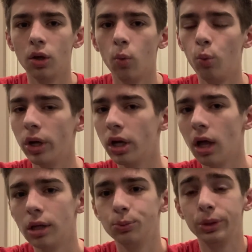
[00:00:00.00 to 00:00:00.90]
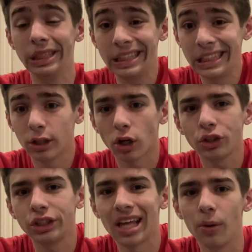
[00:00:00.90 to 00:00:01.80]
We see
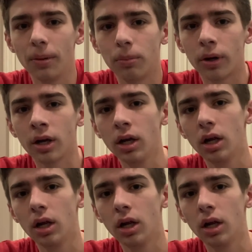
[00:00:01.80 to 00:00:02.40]
Darcy's now in the border.